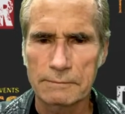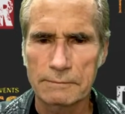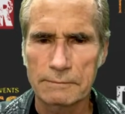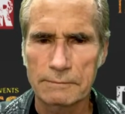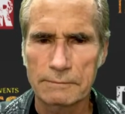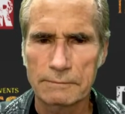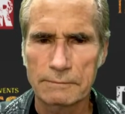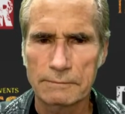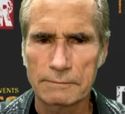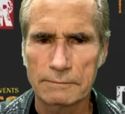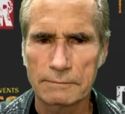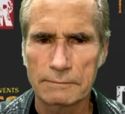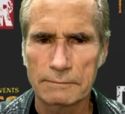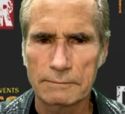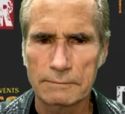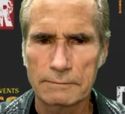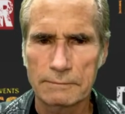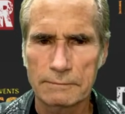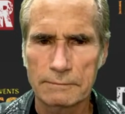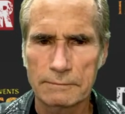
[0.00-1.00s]

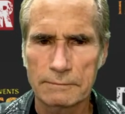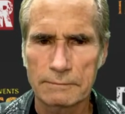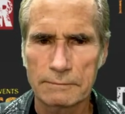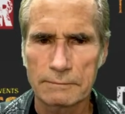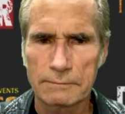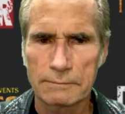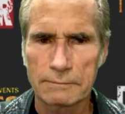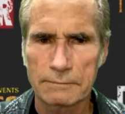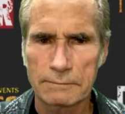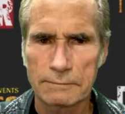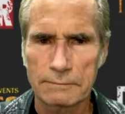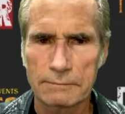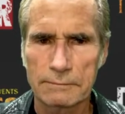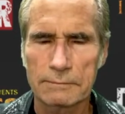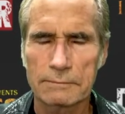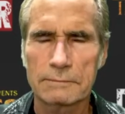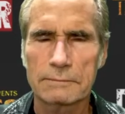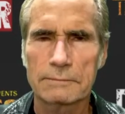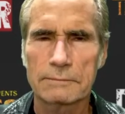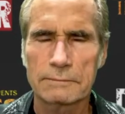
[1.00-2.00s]

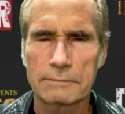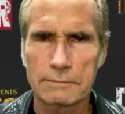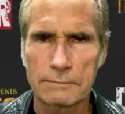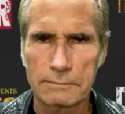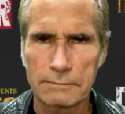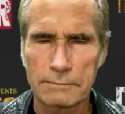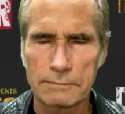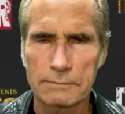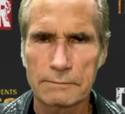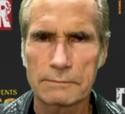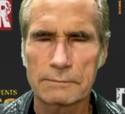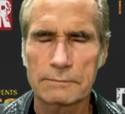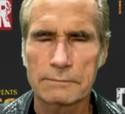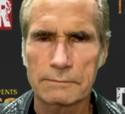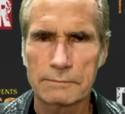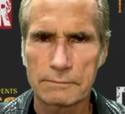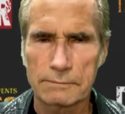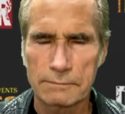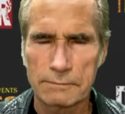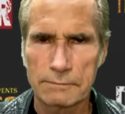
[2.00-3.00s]

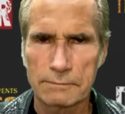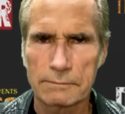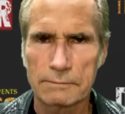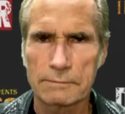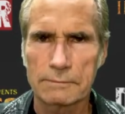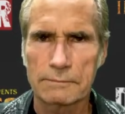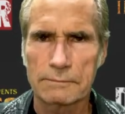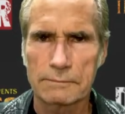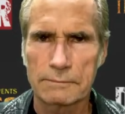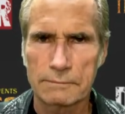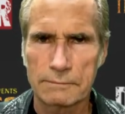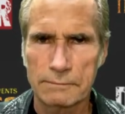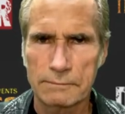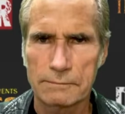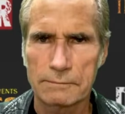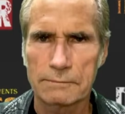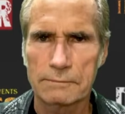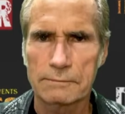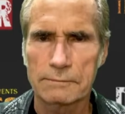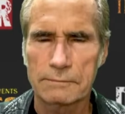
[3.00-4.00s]

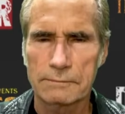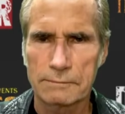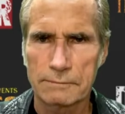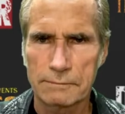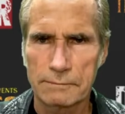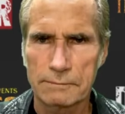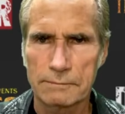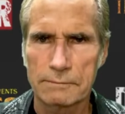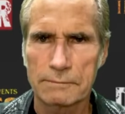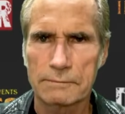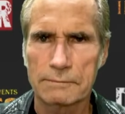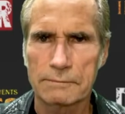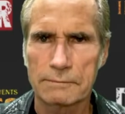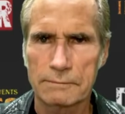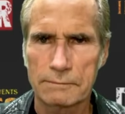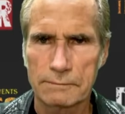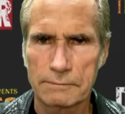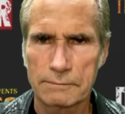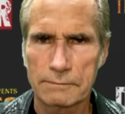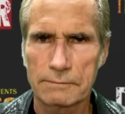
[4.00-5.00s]

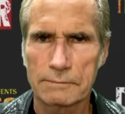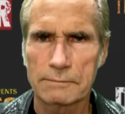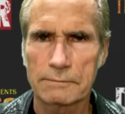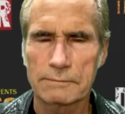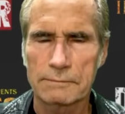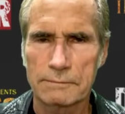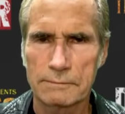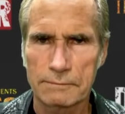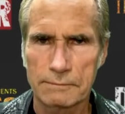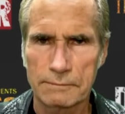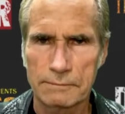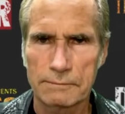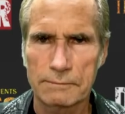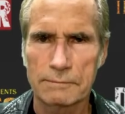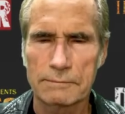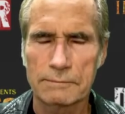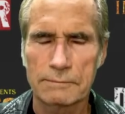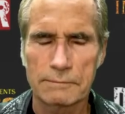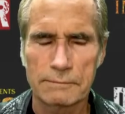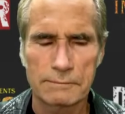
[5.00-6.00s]

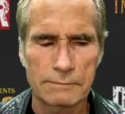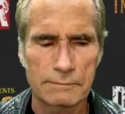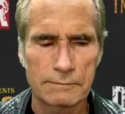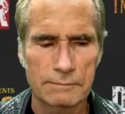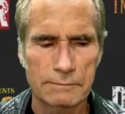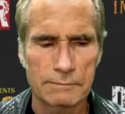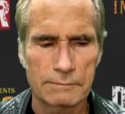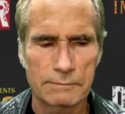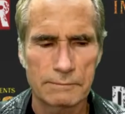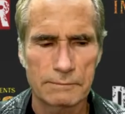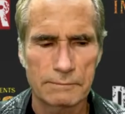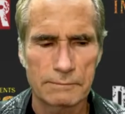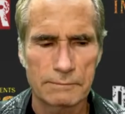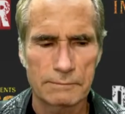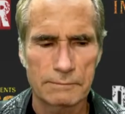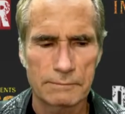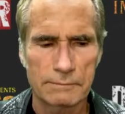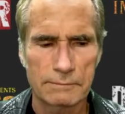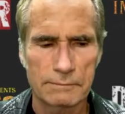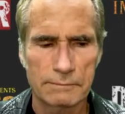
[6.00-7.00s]

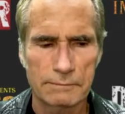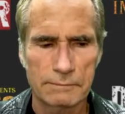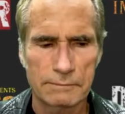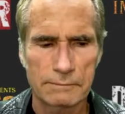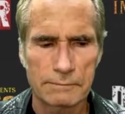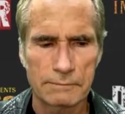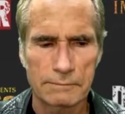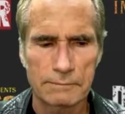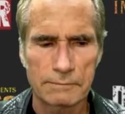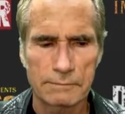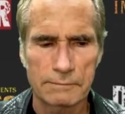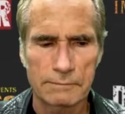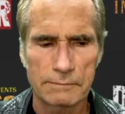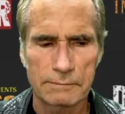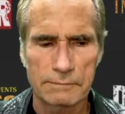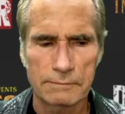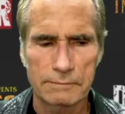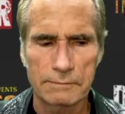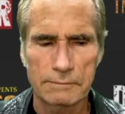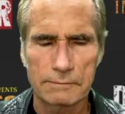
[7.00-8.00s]
(not speaking)